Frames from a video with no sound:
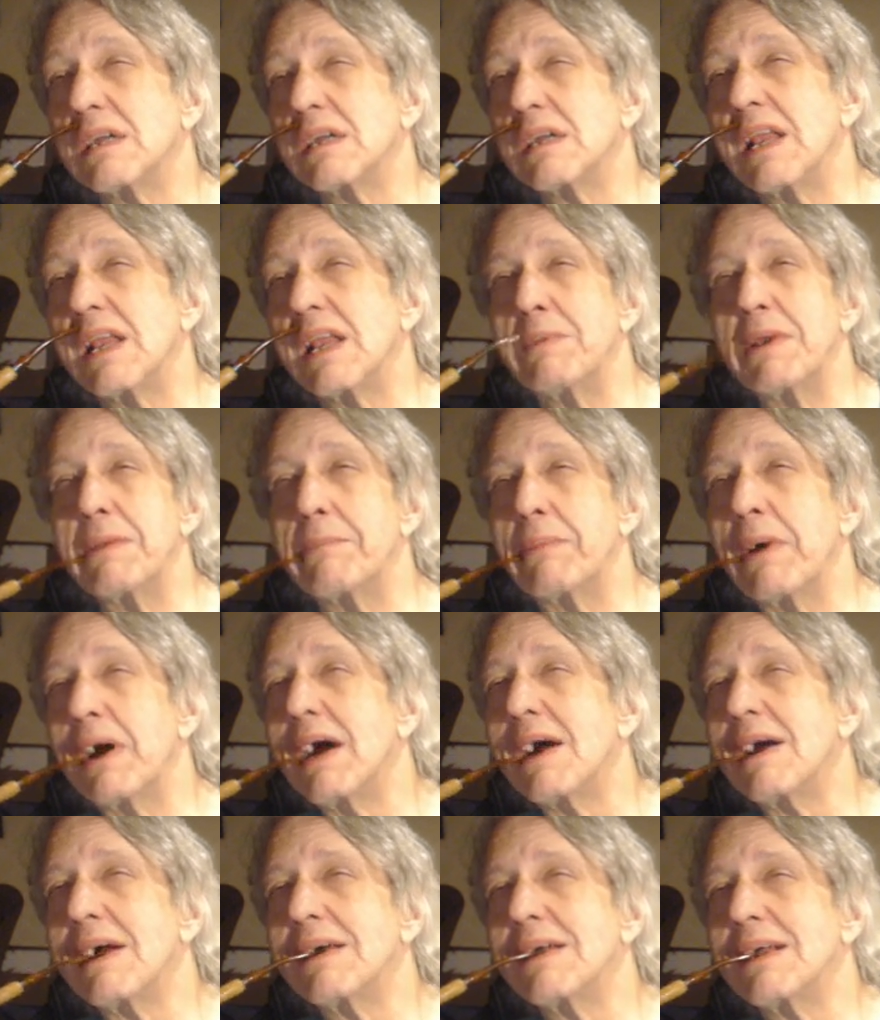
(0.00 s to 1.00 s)
de la
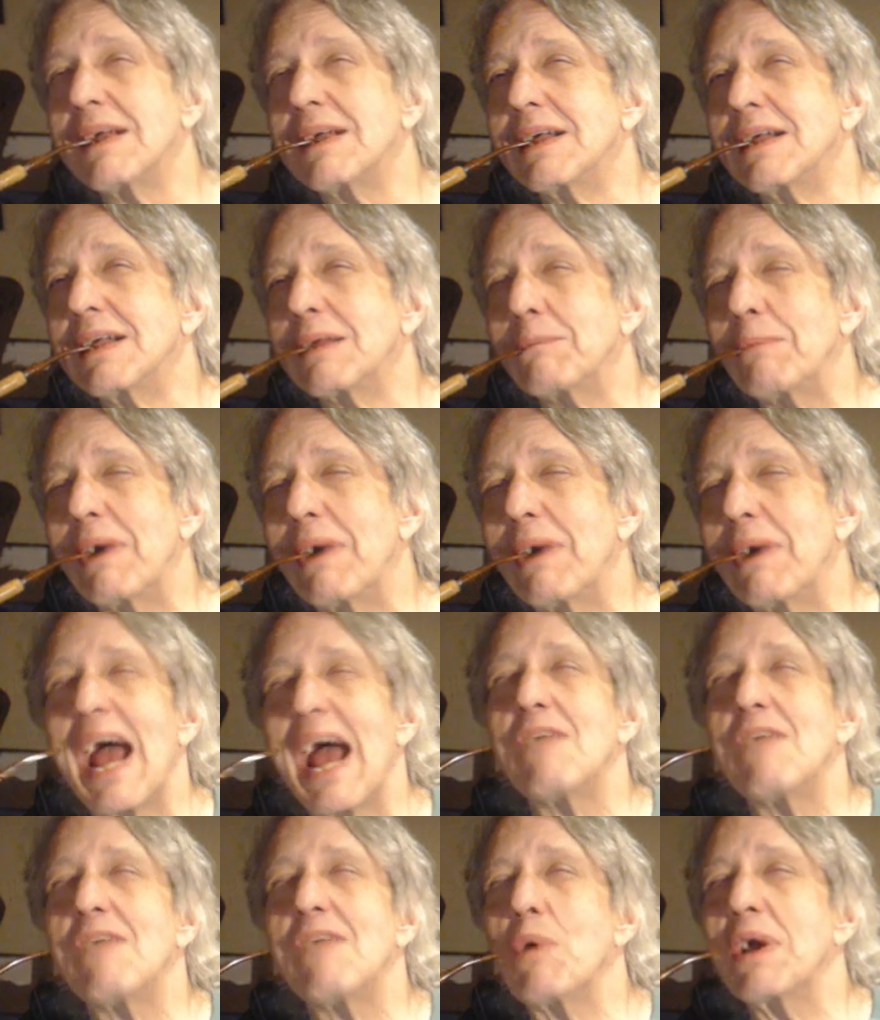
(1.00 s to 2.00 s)
pipa, about
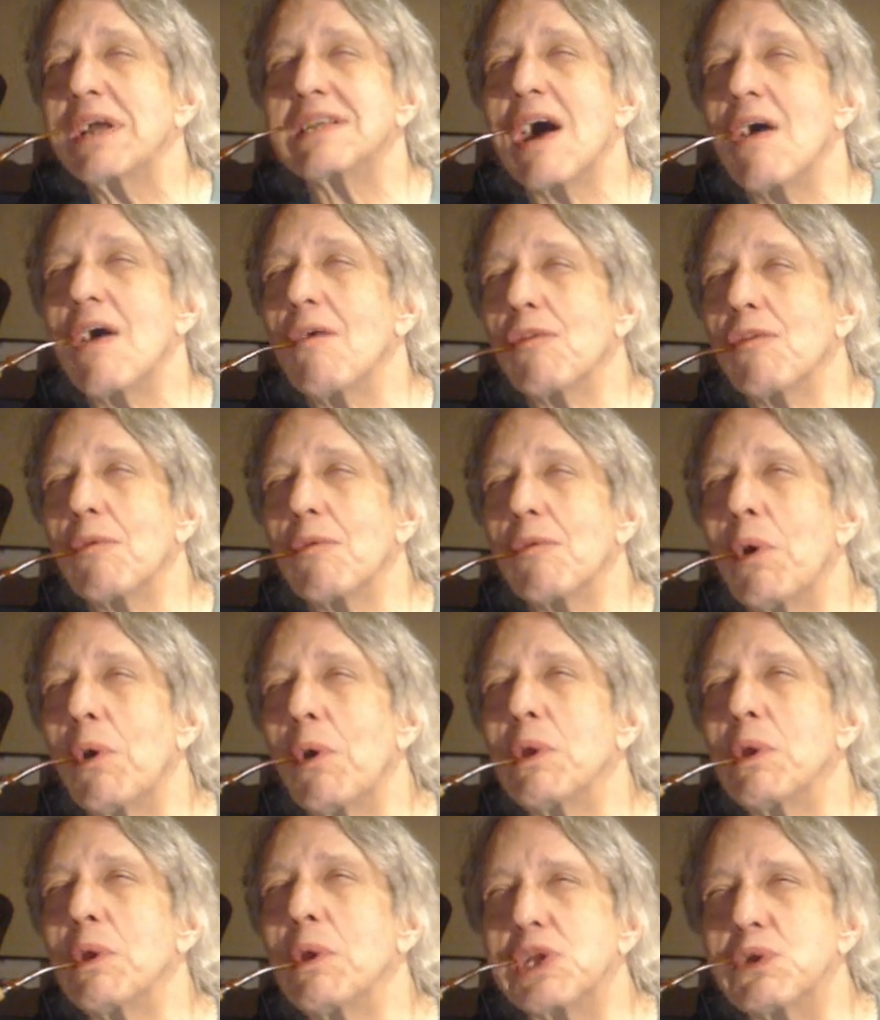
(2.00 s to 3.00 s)
halfway down the
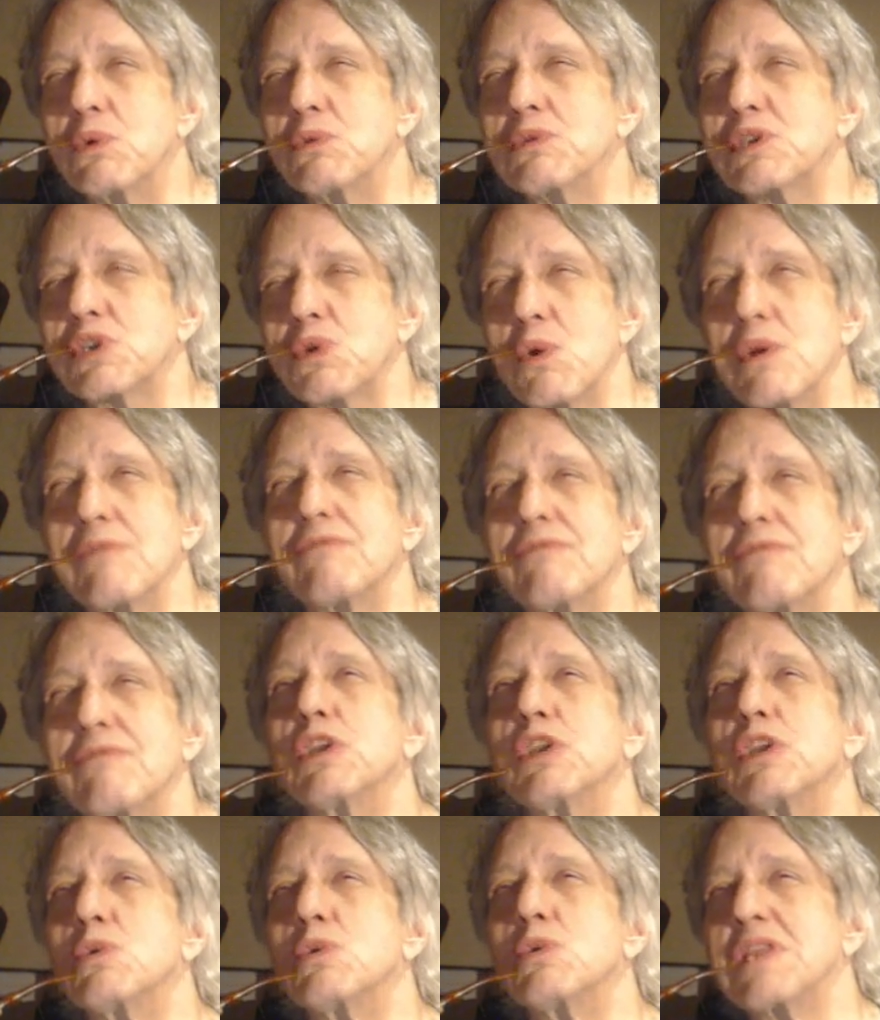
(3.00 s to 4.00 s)
bowl, you sort of
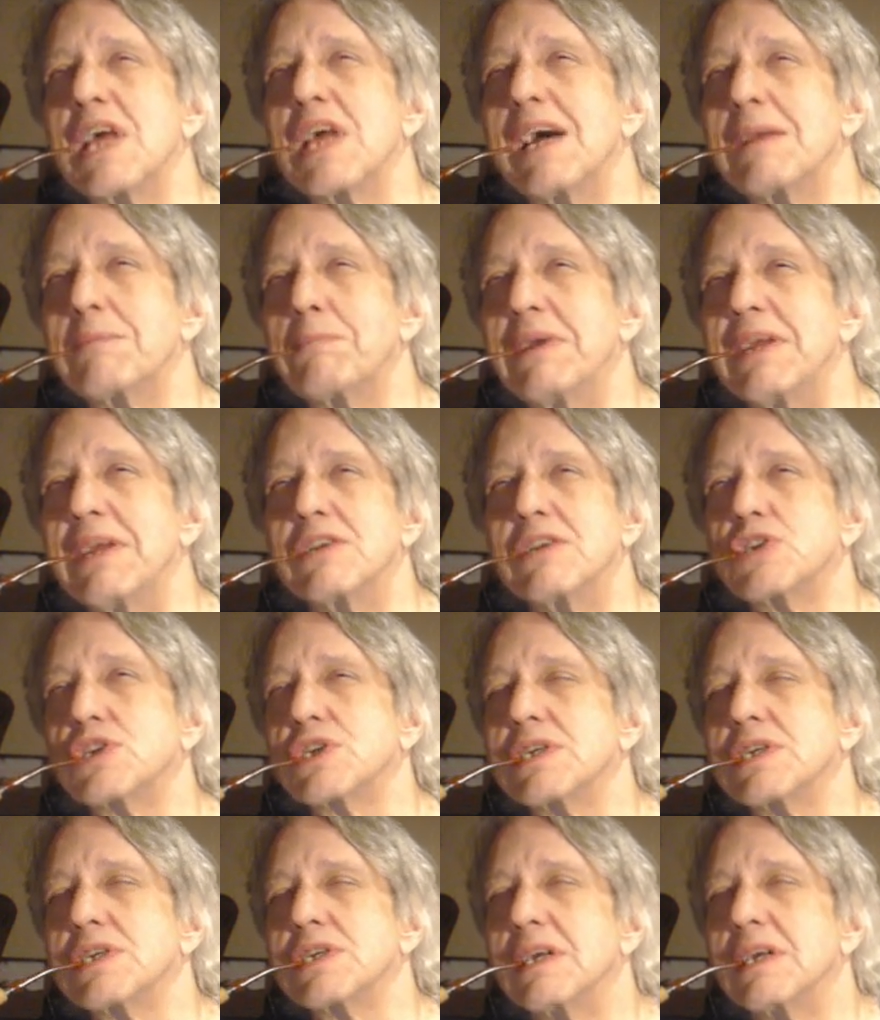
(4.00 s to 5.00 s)
lose that
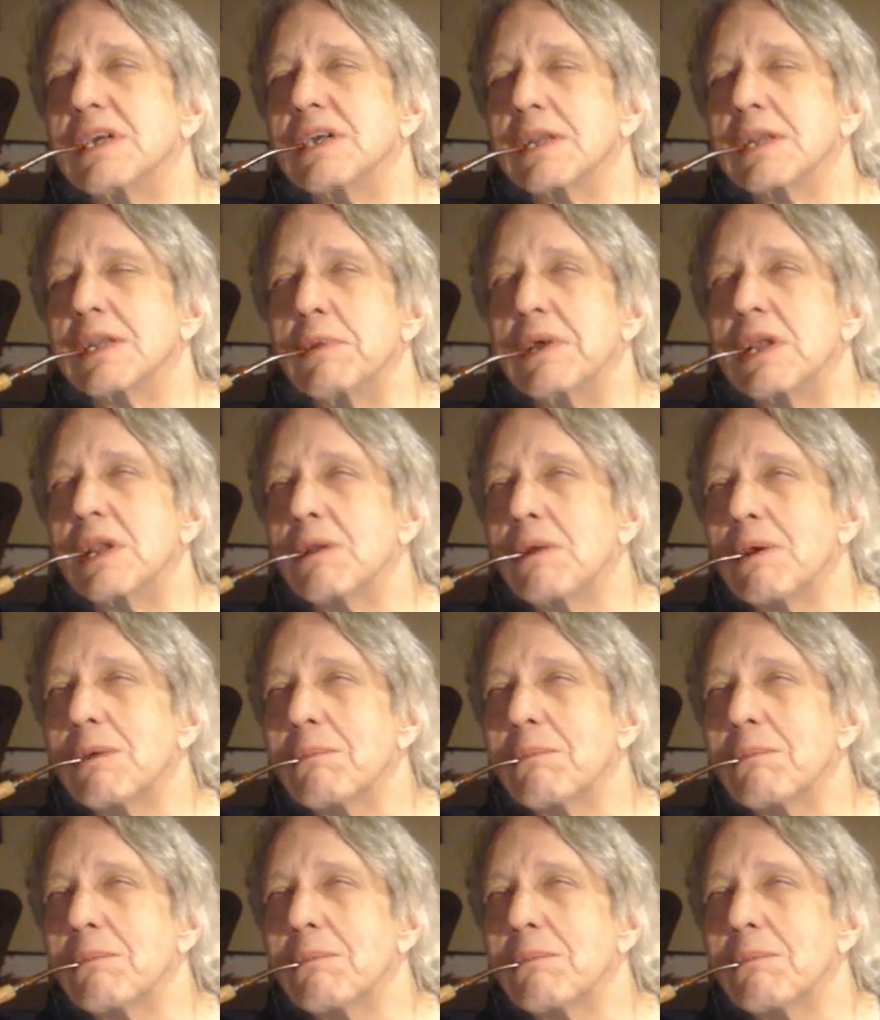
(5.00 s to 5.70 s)
peach a little bit.